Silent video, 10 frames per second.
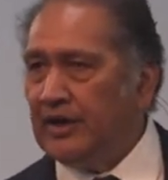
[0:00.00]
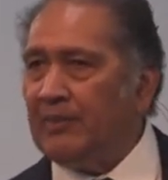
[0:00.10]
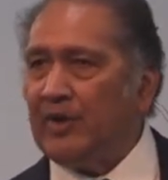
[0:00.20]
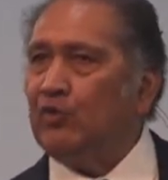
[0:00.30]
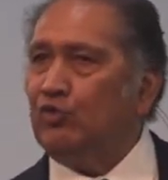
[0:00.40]

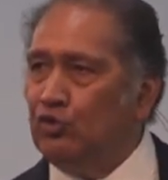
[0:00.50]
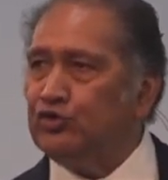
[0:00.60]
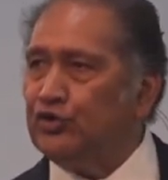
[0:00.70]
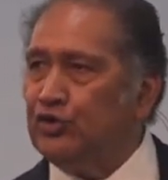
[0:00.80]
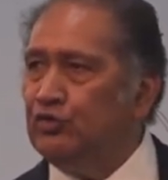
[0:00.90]
I'm not
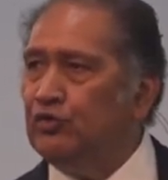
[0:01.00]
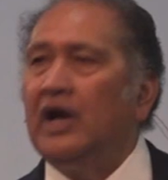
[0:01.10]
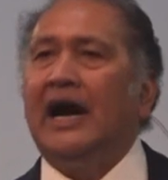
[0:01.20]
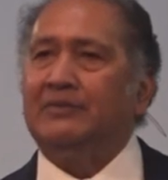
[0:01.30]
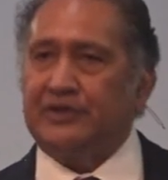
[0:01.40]
rude to you.
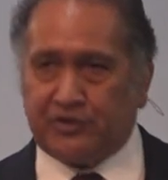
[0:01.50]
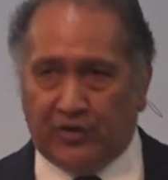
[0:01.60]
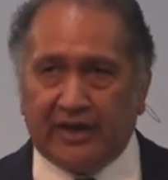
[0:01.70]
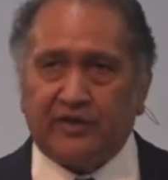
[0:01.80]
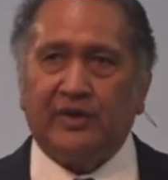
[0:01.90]
I'm just
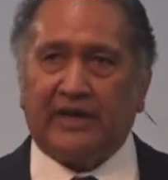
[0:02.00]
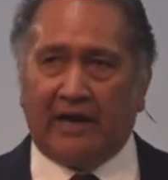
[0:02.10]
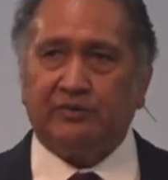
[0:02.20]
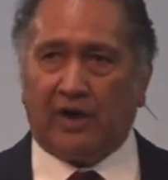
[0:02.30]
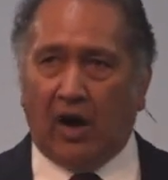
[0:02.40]
trying to
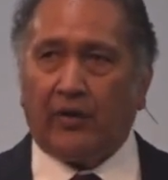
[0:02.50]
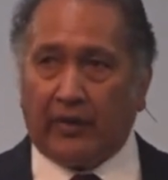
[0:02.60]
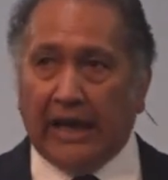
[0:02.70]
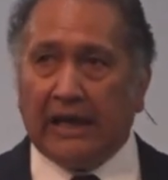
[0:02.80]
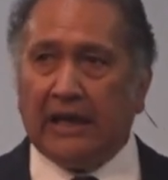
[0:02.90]
encounter God,
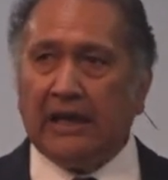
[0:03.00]
okay?